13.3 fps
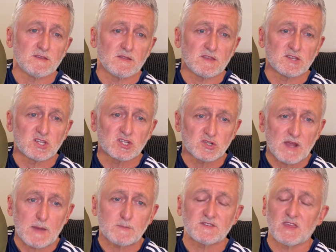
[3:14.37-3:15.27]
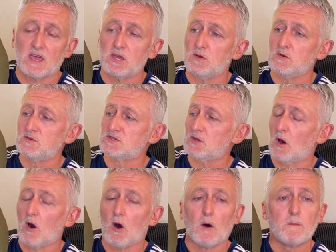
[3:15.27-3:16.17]
straps they use
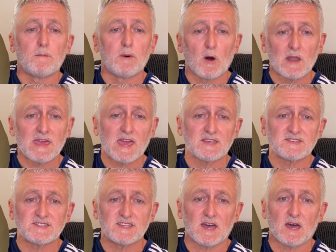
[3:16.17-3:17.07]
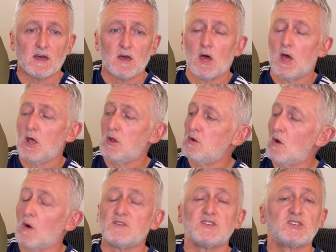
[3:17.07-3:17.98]
are polyester
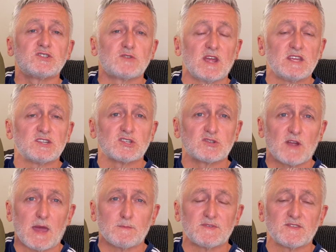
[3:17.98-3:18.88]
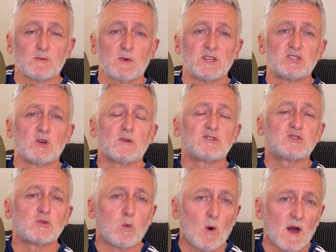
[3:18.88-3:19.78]
non-stretch straps, which are
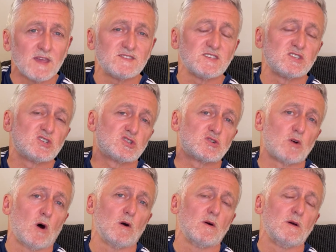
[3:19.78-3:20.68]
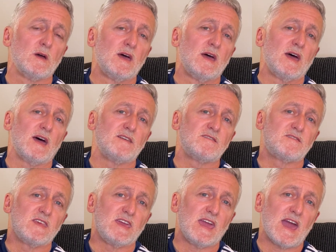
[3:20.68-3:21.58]
twice as strong as
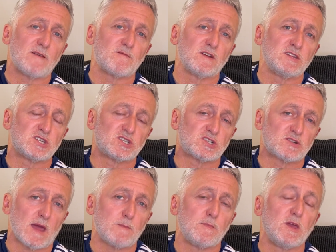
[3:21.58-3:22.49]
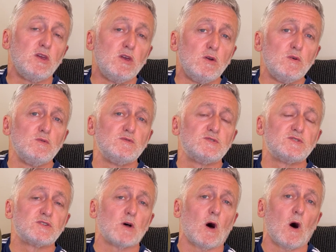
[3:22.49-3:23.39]
the average strap
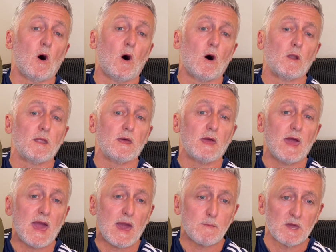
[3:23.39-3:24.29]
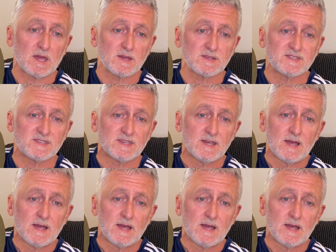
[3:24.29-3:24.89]
used on hammocks.